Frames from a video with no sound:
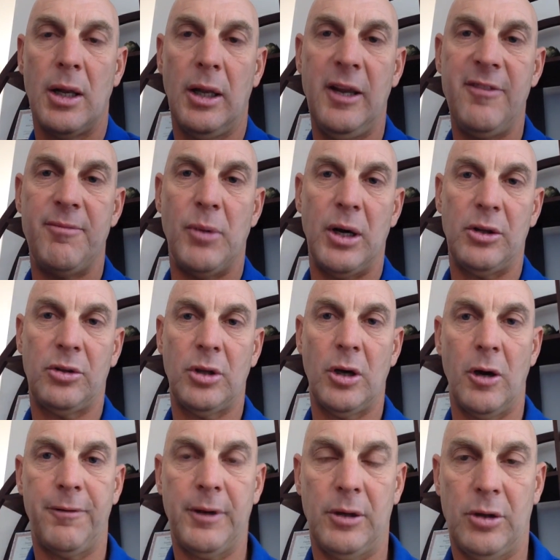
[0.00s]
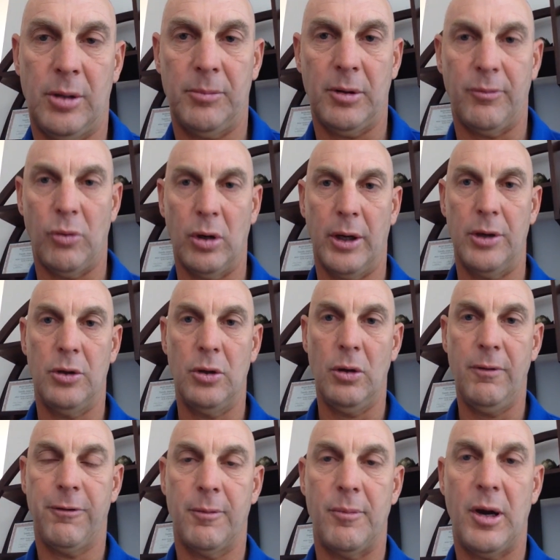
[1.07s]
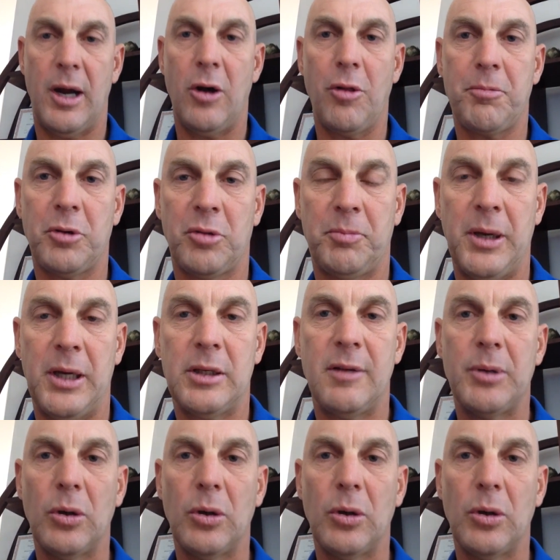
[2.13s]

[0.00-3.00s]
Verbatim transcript: live myself in terms of what I do from a health perspective,